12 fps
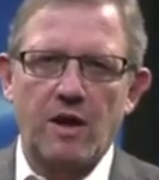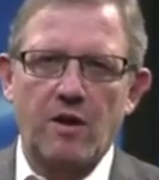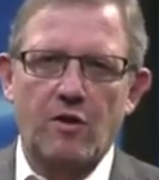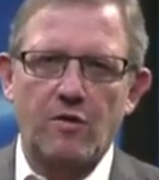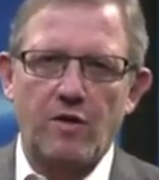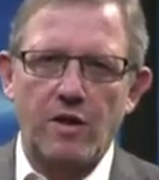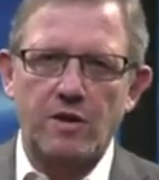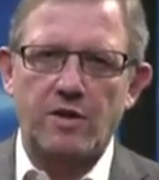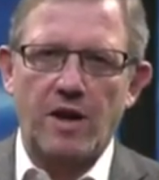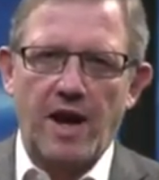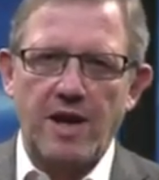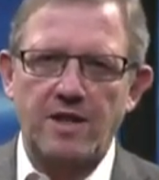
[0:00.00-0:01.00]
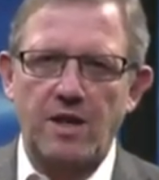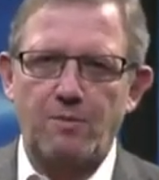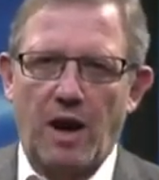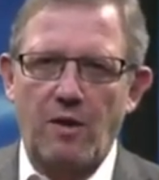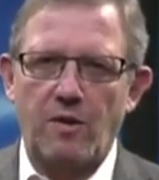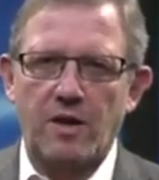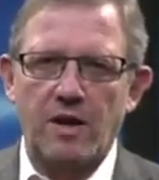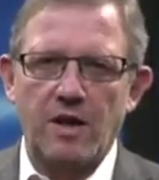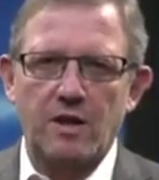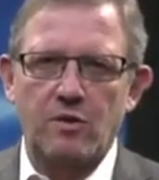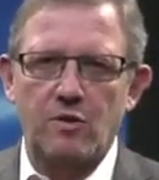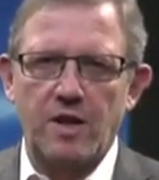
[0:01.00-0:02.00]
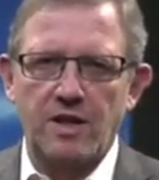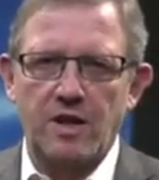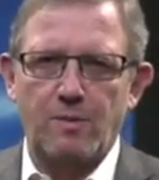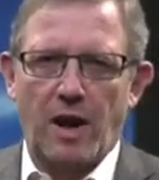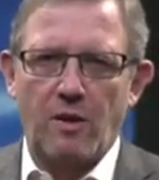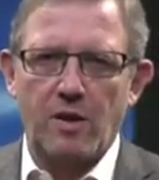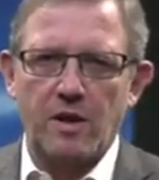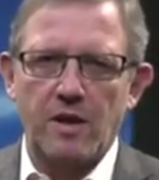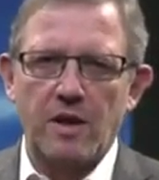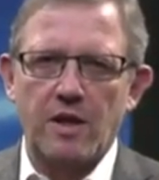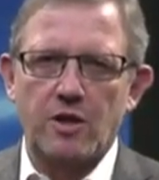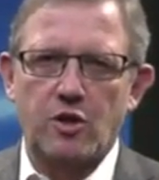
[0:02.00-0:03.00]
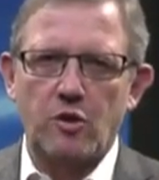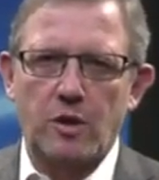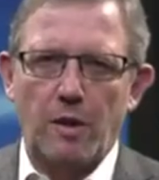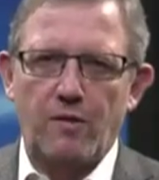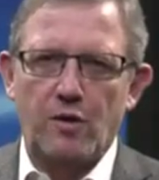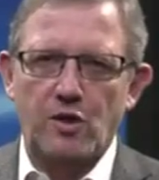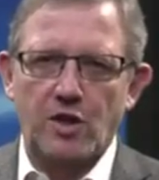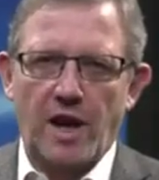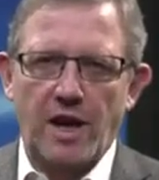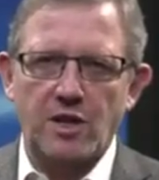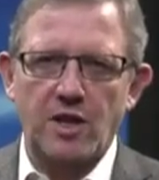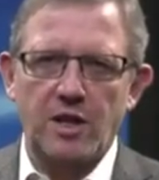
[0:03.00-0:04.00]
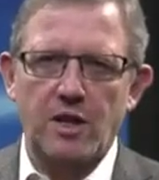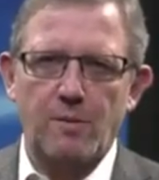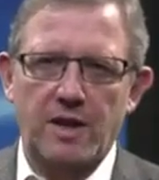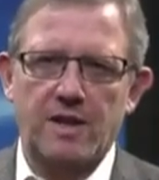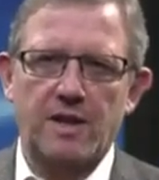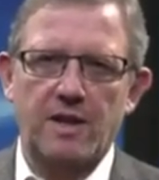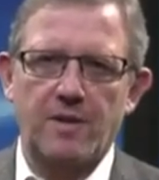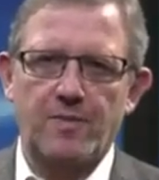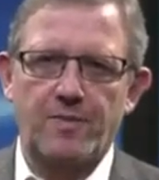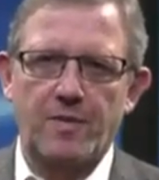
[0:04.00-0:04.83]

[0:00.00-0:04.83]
converts the AC power to DC power suitable for charging the battery.